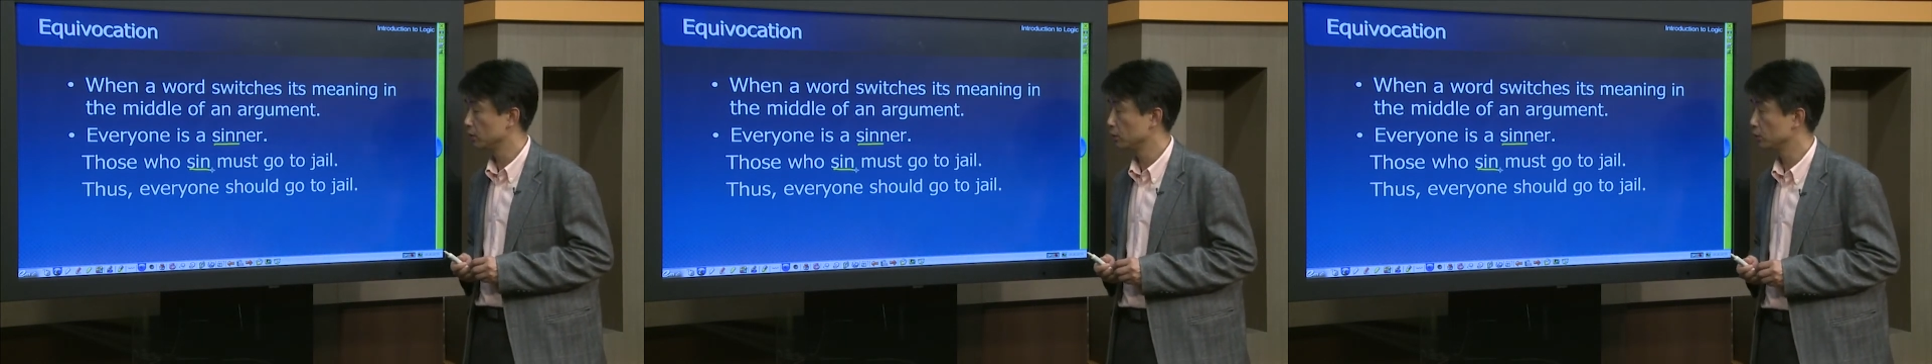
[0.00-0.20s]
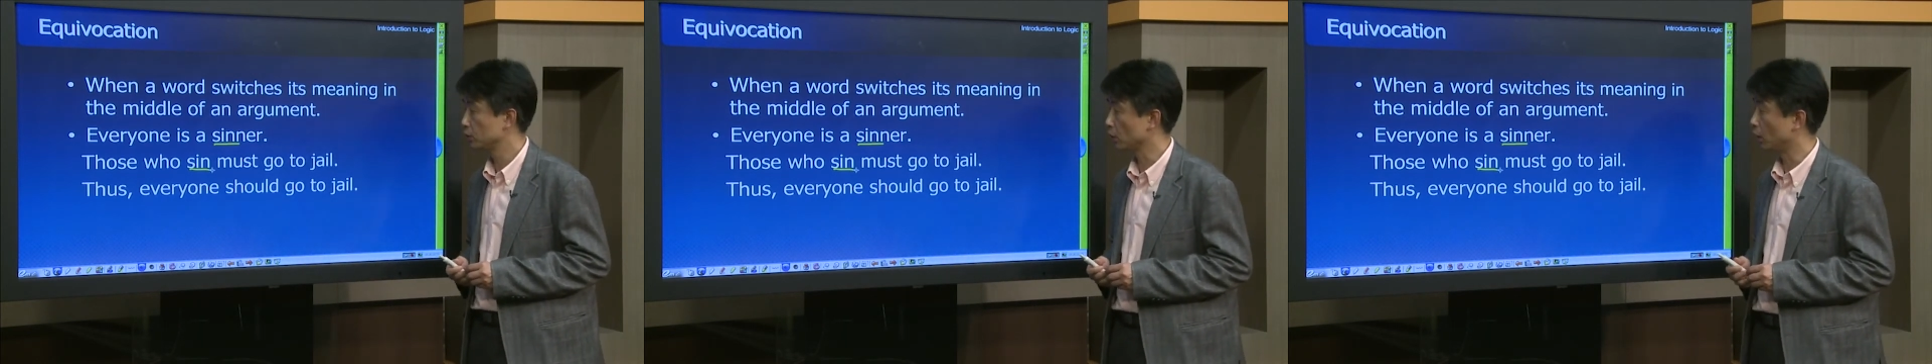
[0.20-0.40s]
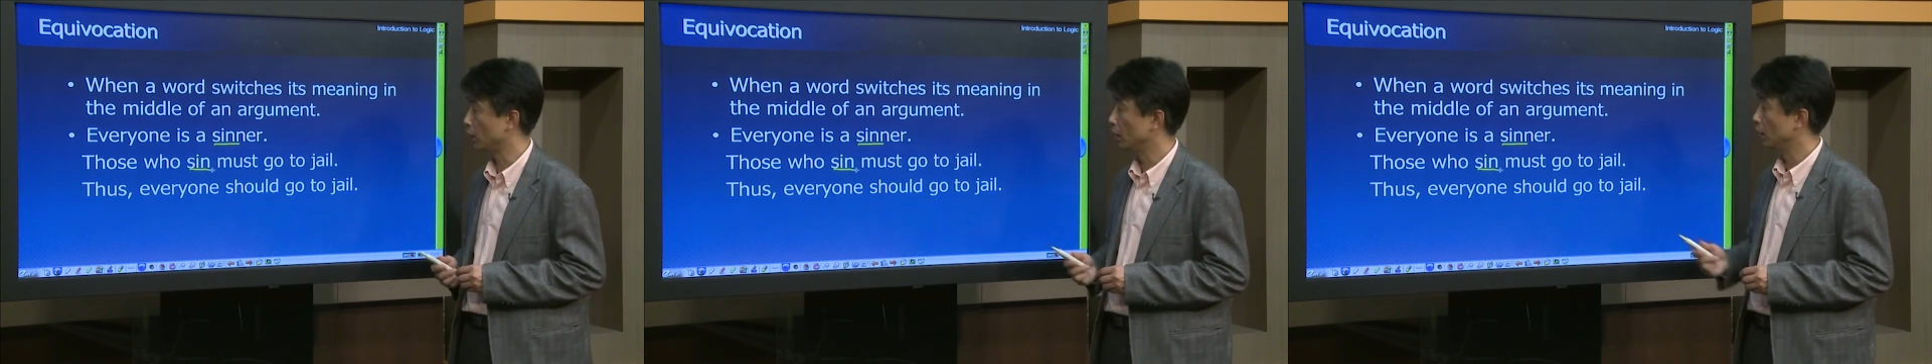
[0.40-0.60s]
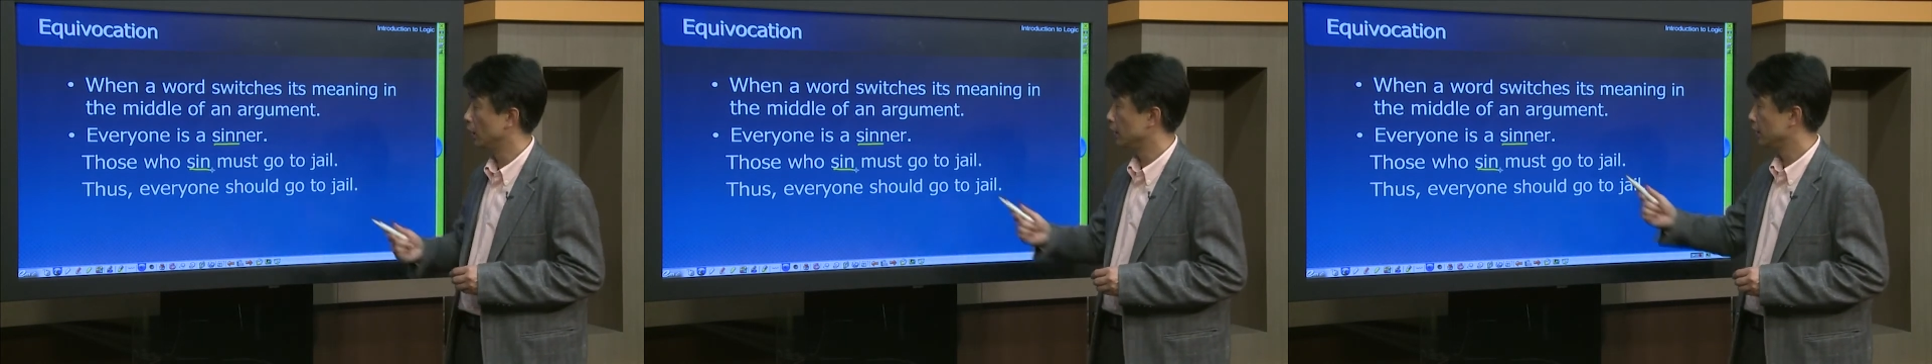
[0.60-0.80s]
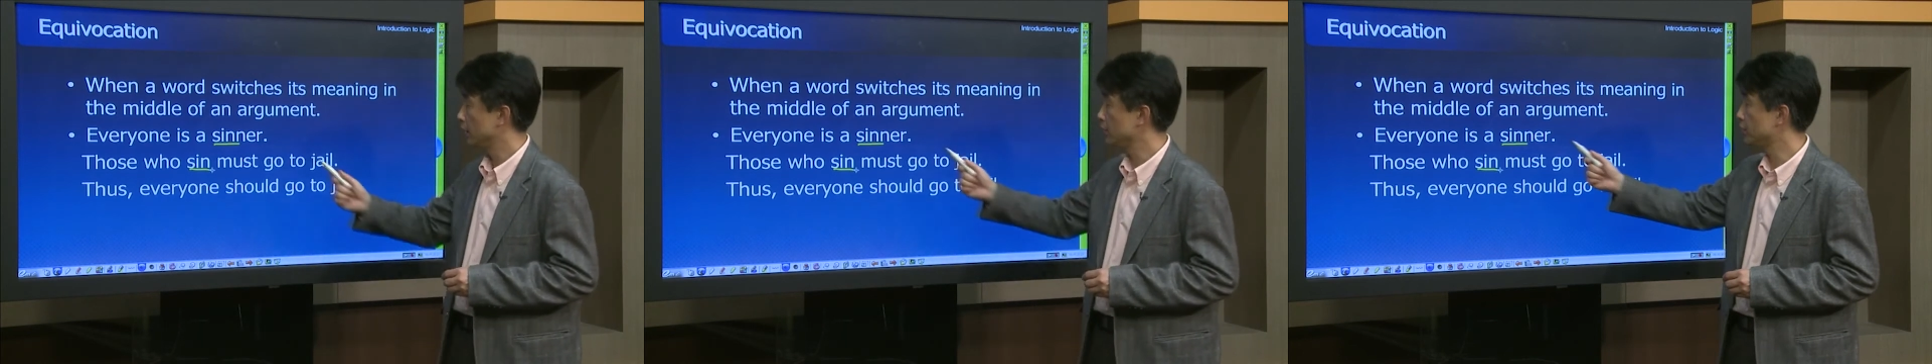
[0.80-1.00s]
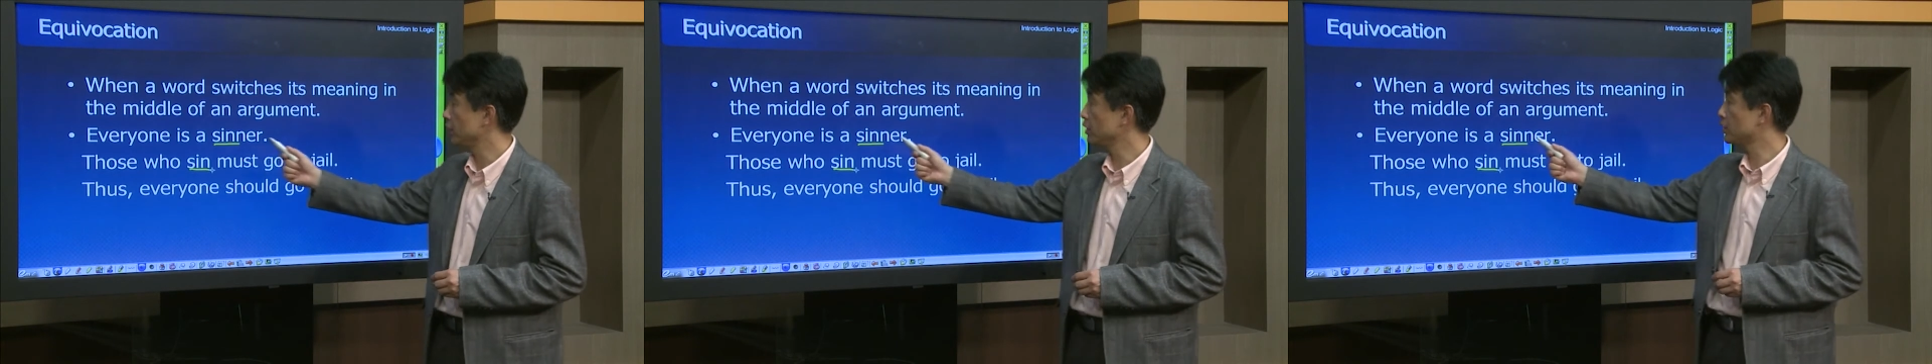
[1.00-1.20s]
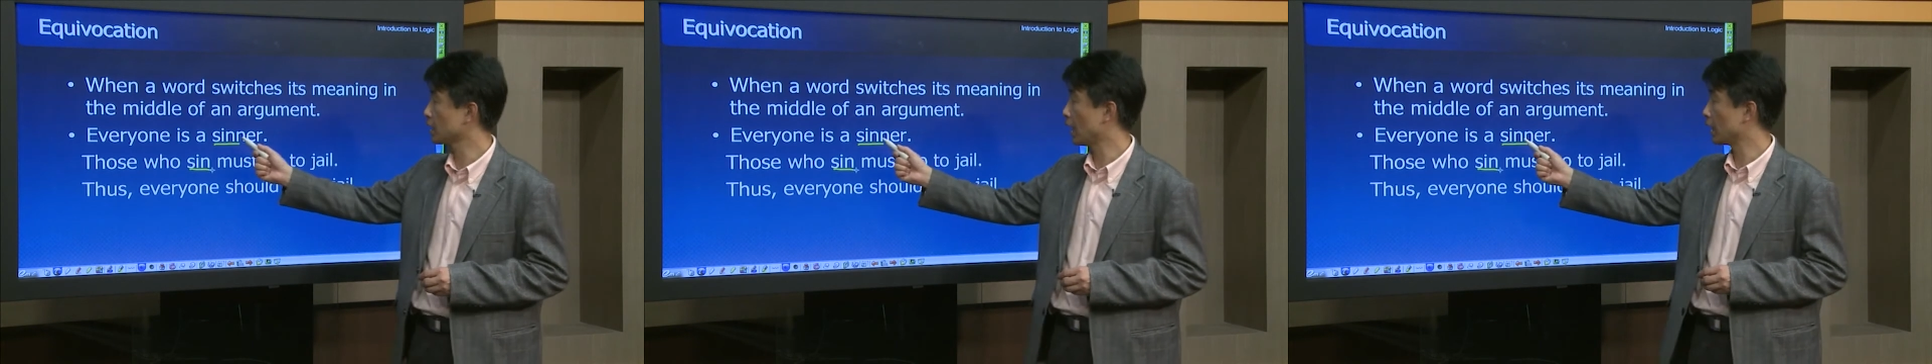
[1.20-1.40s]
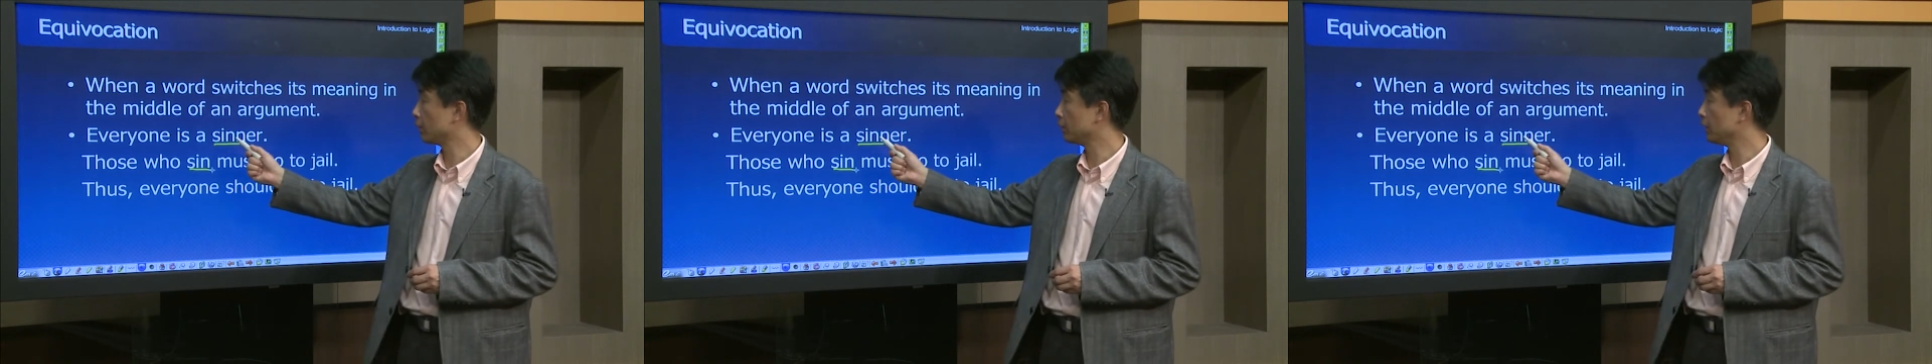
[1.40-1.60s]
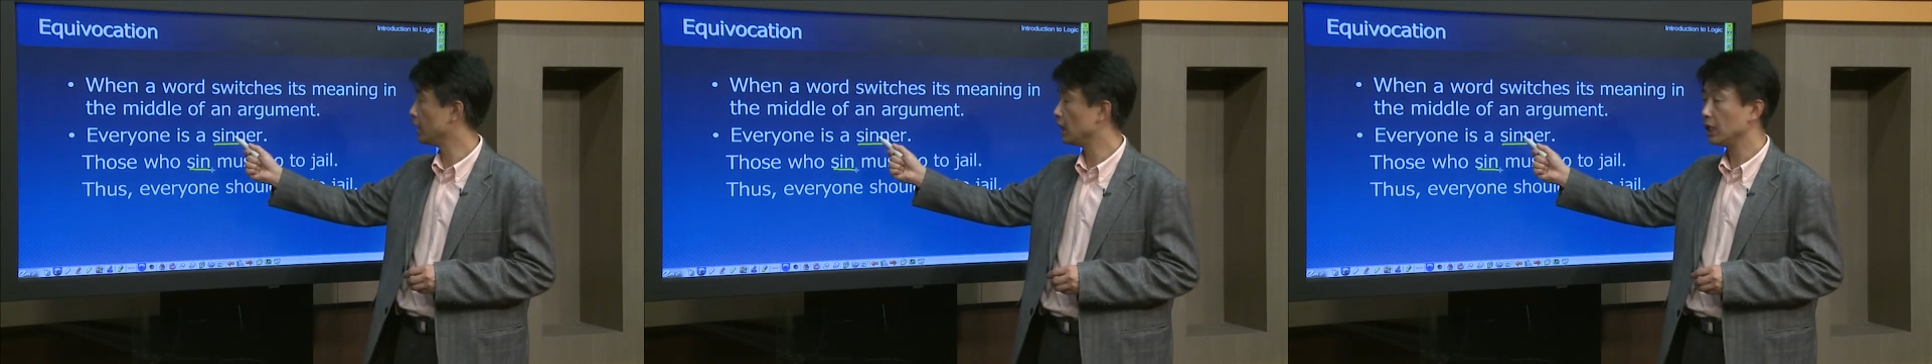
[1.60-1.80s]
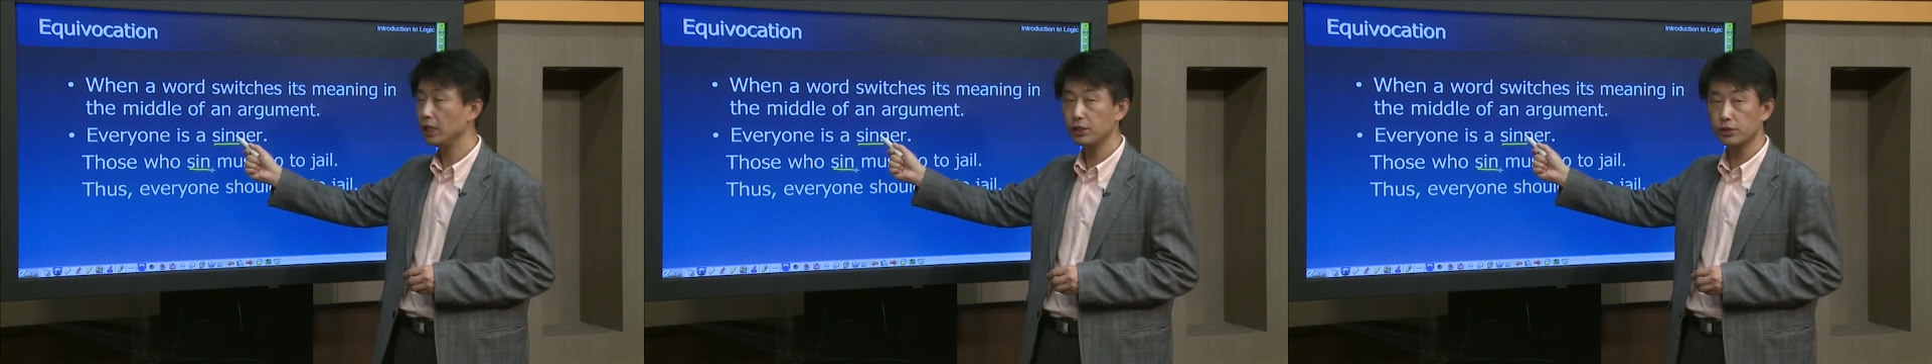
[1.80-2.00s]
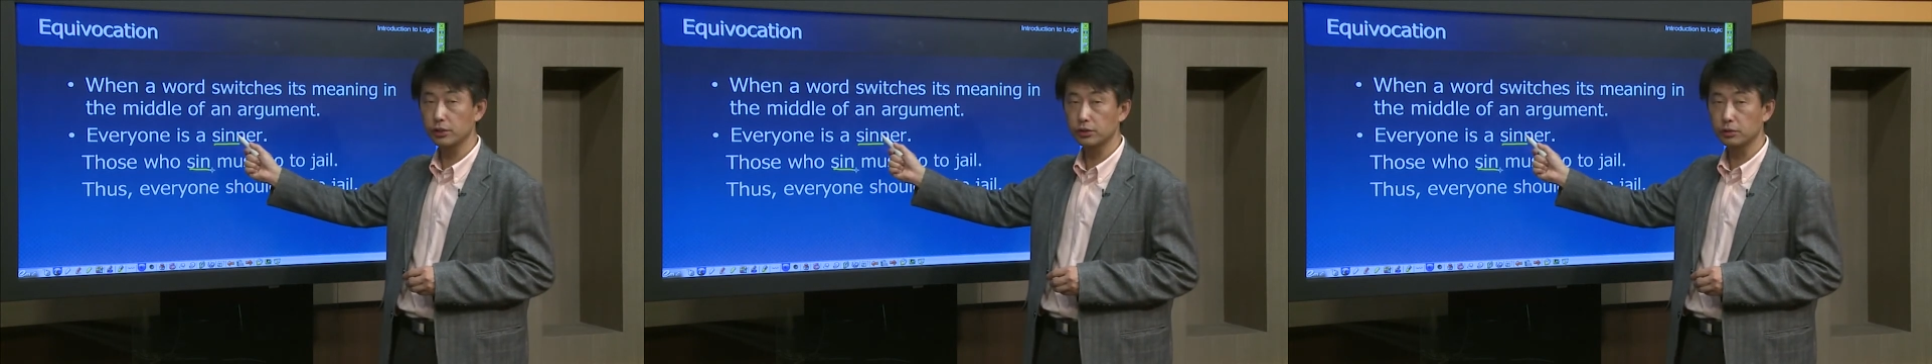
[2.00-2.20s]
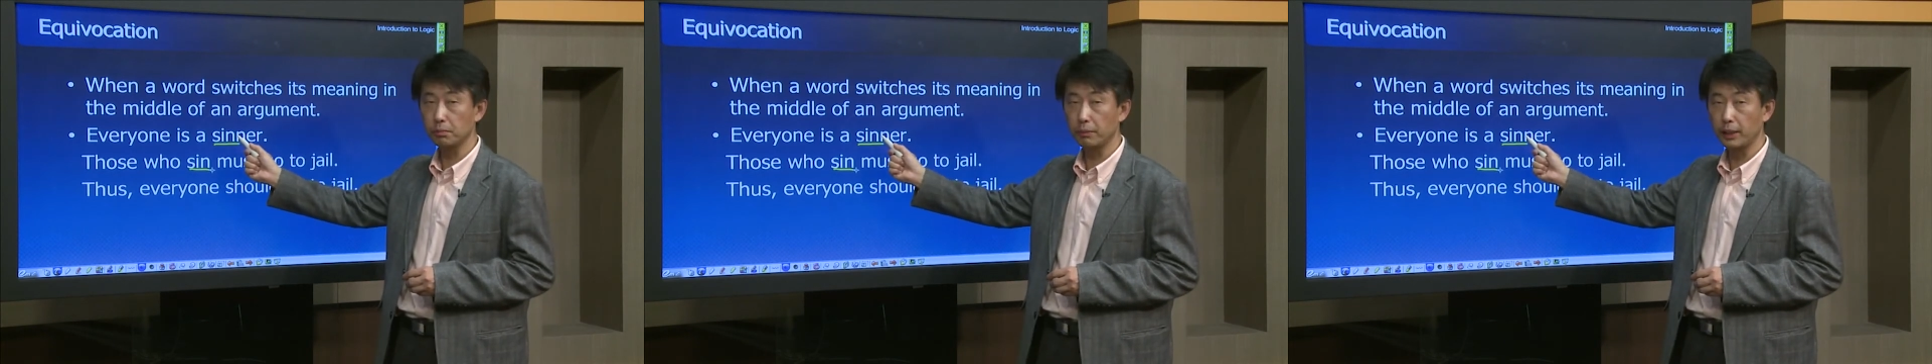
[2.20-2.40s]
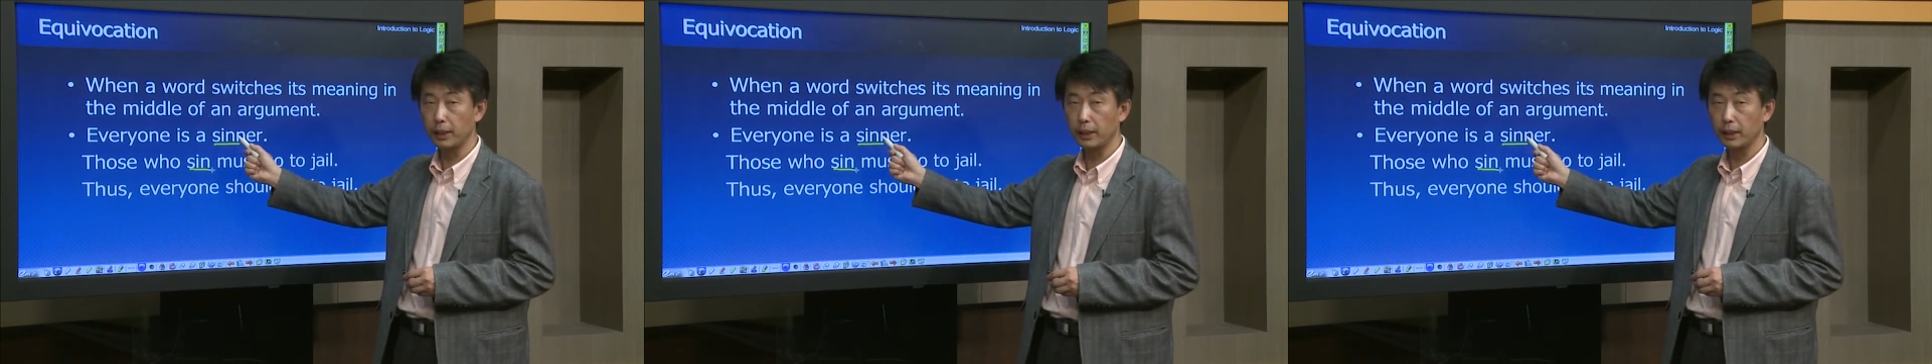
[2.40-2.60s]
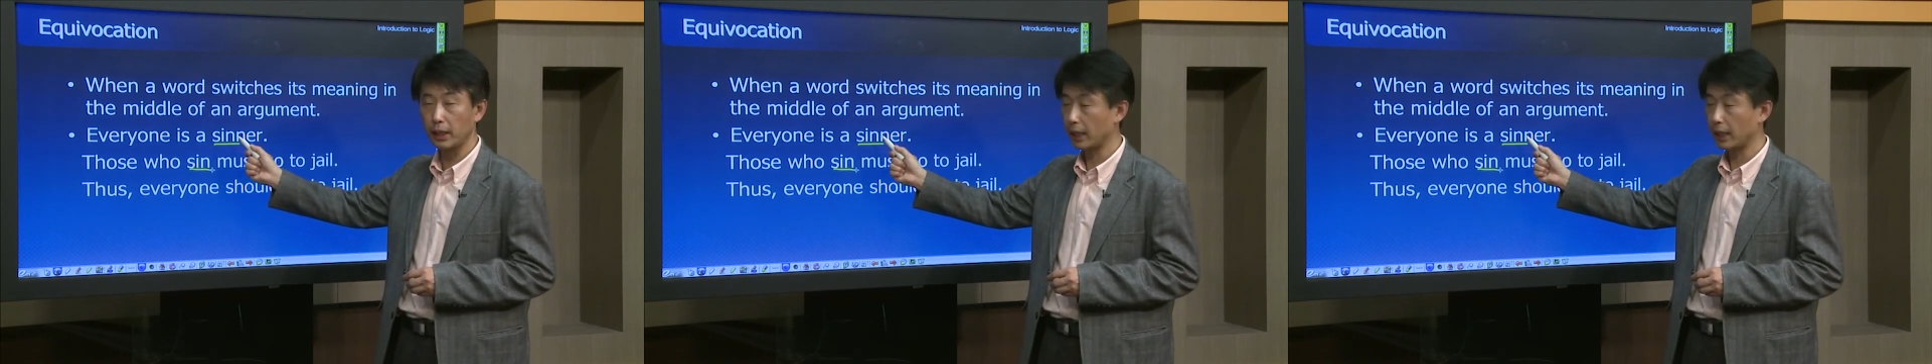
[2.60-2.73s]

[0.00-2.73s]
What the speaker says: So this is kind of religious meaning,